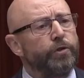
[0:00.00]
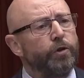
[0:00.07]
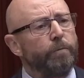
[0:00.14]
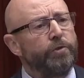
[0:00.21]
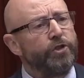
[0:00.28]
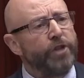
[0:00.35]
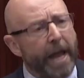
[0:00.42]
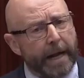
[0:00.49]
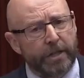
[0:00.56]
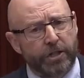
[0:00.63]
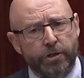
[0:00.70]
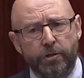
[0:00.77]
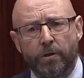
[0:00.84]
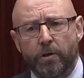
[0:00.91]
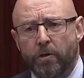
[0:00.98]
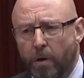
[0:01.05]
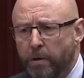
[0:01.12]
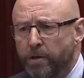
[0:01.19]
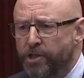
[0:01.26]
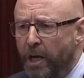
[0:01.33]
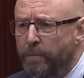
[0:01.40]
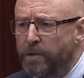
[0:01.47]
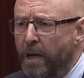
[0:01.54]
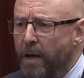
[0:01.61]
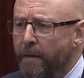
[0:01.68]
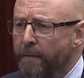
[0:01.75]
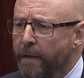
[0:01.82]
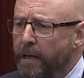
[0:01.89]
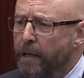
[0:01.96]
to object to the concept
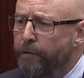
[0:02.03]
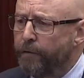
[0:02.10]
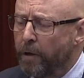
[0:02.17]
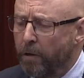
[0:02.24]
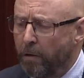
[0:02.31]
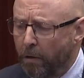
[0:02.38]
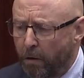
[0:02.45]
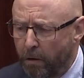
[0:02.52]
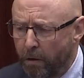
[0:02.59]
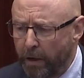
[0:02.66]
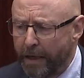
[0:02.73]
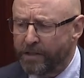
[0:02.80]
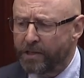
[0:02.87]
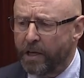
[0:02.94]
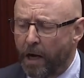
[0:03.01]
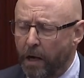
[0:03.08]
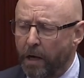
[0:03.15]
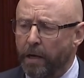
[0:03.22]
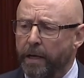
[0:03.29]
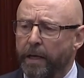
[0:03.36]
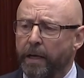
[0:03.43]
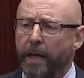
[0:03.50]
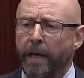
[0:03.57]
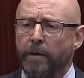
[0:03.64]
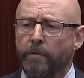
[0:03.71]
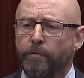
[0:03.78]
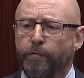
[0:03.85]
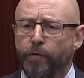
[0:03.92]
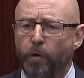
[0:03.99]
that if a law is currently
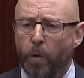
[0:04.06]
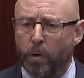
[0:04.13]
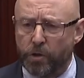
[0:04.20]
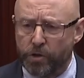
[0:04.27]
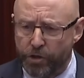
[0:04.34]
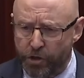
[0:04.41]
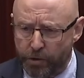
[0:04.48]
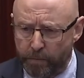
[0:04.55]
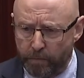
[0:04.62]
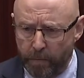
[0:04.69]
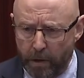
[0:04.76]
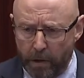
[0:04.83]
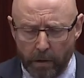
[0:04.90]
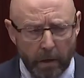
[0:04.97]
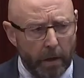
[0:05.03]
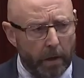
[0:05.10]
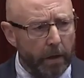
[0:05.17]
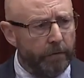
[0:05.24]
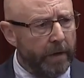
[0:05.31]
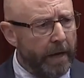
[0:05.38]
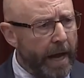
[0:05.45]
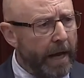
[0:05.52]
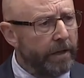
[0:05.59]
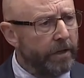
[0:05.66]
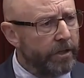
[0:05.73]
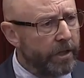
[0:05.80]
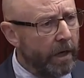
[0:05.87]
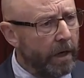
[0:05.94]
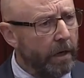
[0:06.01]
in force, if an act
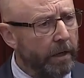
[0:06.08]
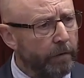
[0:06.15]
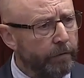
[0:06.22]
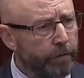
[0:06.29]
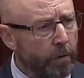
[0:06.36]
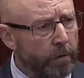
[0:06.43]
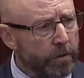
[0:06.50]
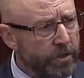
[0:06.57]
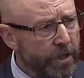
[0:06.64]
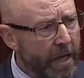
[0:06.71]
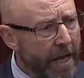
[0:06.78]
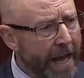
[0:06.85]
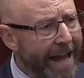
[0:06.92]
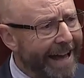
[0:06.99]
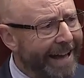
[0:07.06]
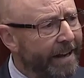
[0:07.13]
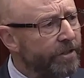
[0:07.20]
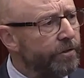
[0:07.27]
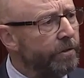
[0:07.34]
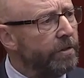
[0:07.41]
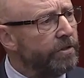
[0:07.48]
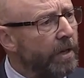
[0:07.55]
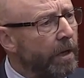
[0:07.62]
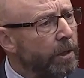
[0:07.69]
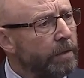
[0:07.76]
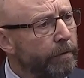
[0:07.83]
is currently in force, and as a result